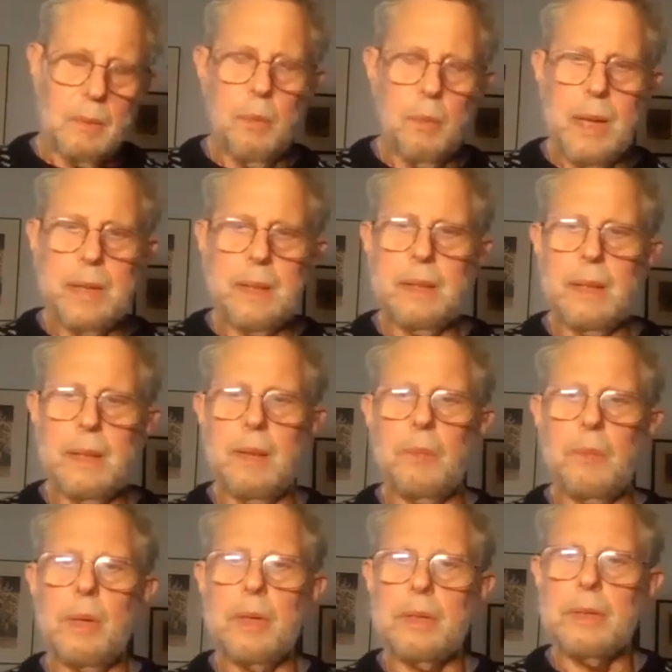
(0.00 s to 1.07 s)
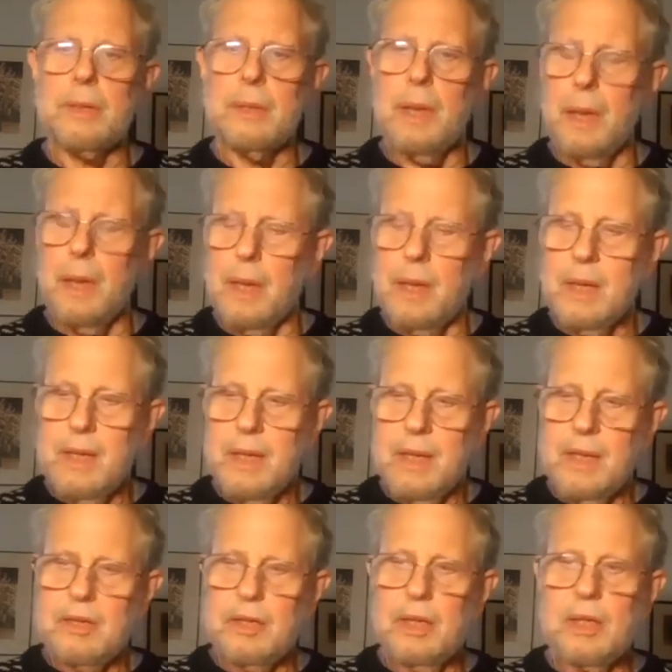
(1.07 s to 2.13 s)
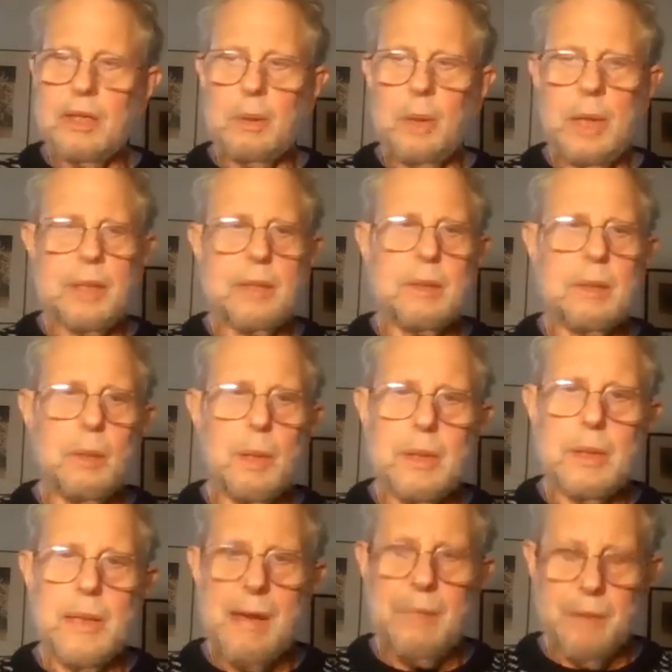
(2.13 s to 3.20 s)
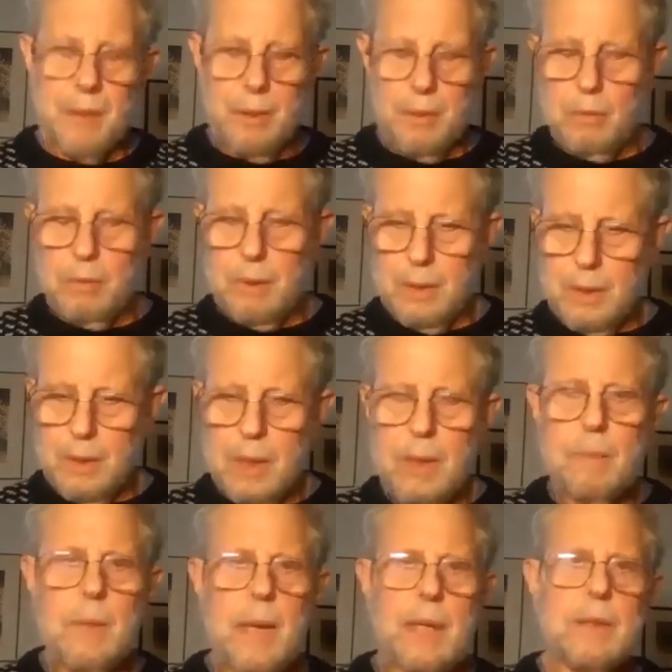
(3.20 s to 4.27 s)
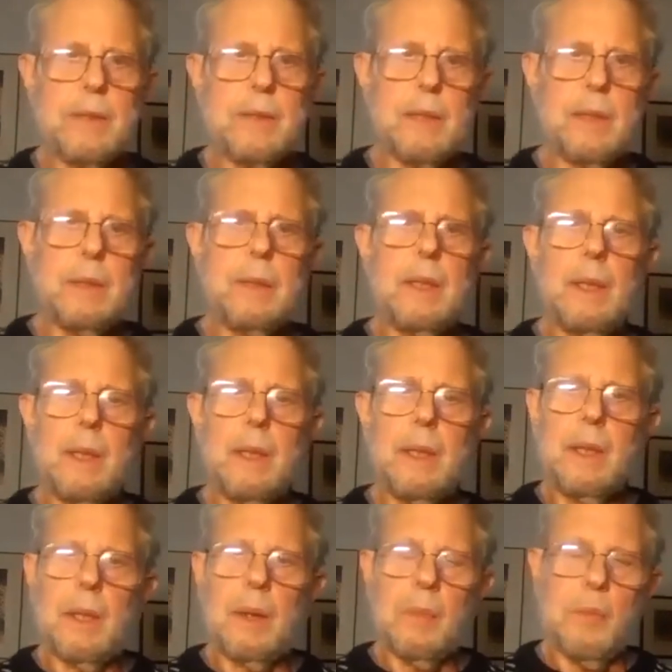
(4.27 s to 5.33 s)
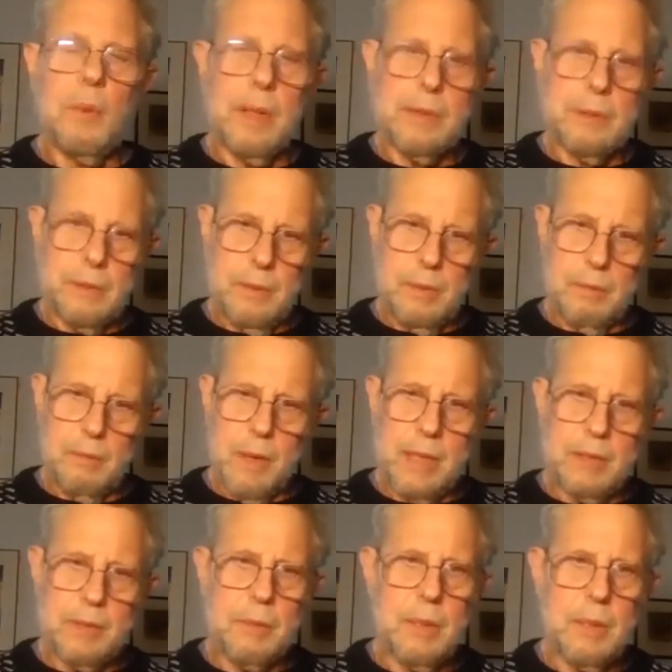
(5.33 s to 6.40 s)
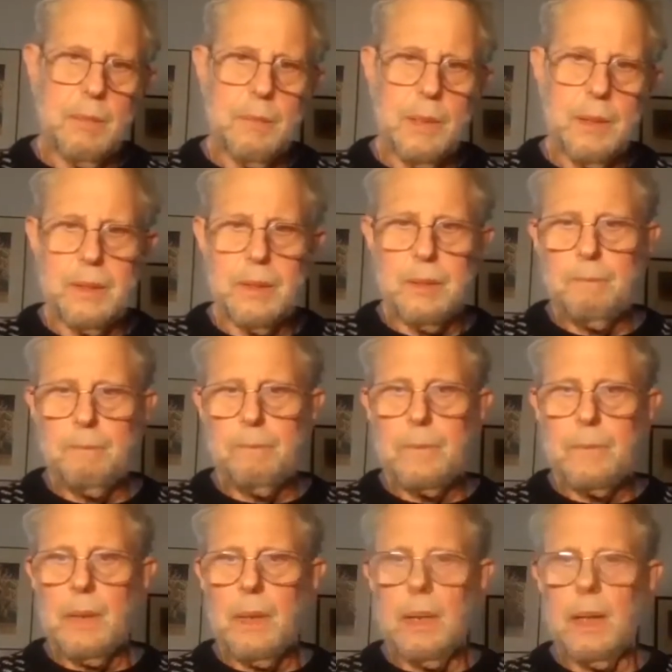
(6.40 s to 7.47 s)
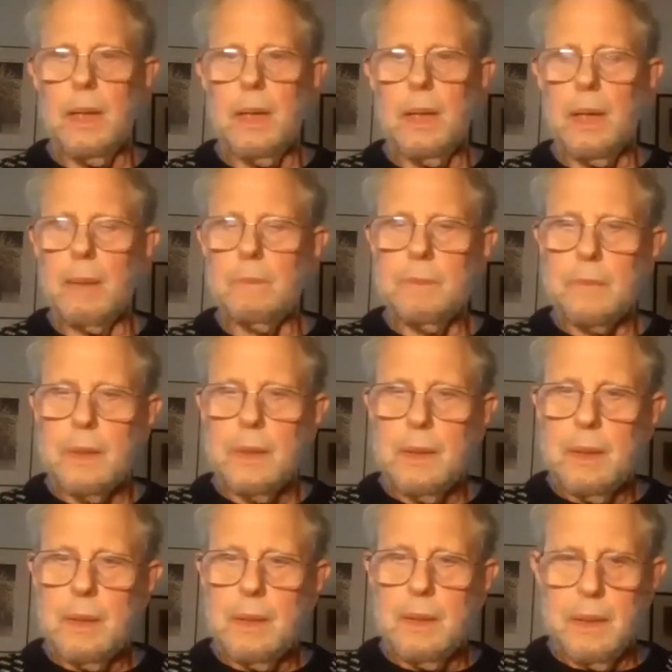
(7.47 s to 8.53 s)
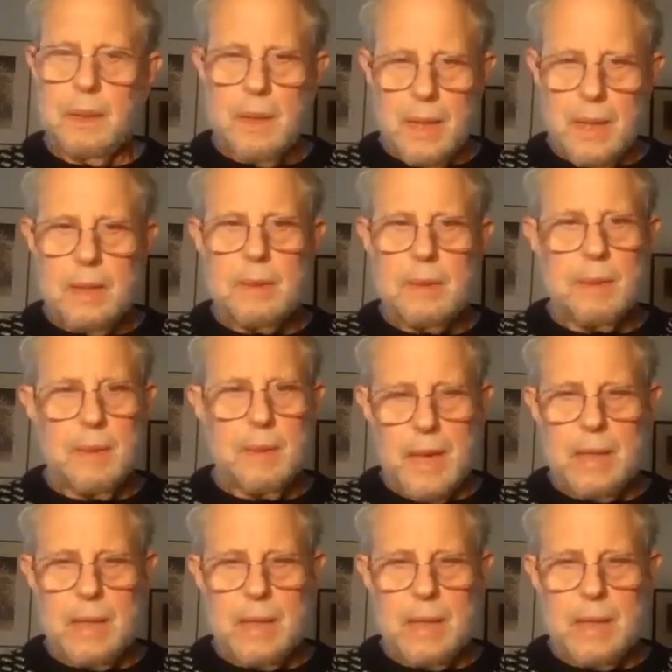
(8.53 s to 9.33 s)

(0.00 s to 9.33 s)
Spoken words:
when it was a situation where Navajo medicine was the right treatment, then